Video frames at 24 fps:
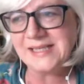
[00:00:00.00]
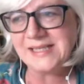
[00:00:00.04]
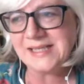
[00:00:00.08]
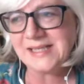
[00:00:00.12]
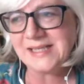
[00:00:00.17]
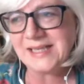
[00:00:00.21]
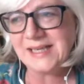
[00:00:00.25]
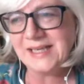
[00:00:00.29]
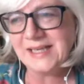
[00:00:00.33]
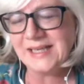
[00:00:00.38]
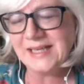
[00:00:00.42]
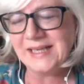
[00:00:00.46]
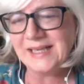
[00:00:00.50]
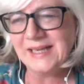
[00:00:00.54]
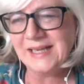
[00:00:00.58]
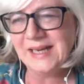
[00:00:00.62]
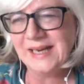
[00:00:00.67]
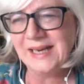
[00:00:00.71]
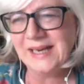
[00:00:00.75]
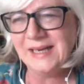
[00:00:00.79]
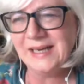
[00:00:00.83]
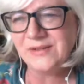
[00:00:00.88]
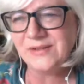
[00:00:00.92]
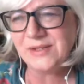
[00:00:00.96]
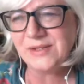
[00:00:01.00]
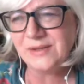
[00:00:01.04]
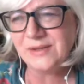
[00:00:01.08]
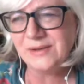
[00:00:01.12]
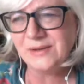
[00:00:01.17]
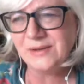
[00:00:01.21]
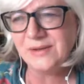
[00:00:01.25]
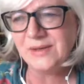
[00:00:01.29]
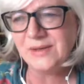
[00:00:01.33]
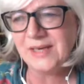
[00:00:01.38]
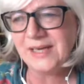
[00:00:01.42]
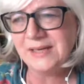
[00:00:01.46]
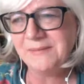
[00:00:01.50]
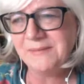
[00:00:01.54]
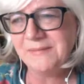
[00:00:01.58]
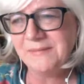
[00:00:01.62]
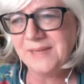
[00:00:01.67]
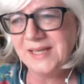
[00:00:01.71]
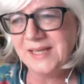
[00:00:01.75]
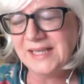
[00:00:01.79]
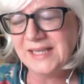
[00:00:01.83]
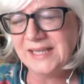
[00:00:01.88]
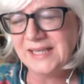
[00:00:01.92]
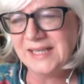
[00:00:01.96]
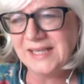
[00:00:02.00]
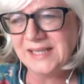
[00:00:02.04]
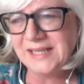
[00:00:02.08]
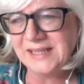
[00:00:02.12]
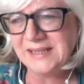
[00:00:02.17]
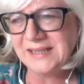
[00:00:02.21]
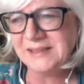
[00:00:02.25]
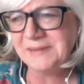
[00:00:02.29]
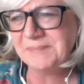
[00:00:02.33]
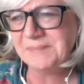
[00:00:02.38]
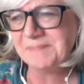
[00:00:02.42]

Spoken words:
and I have to admit, I